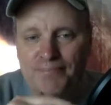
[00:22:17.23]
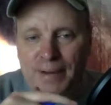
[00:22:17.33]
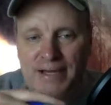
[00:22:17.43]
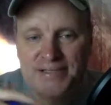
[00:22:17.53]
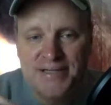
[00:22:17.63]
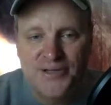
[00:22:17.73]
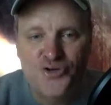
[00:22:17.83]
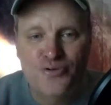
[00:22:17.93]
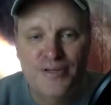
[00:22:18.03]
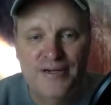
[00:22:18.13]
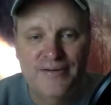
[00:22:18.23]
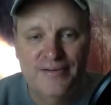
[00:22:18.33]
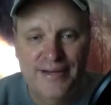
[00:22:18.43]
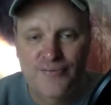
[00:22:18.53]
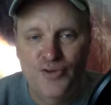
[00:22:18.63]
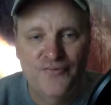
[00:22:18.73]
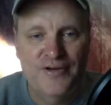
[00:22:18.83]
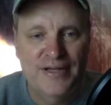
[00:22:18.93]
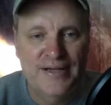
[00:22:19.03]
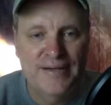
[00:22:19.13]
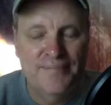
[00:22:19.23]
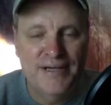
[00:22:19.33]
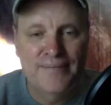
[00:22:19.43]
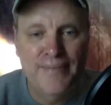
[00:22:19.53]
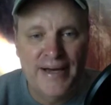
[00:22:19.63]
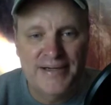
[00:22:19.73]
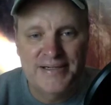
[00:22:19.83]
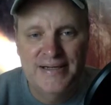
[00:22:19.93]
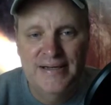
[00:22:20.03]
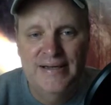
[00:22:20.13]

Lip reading: basic human level of need being met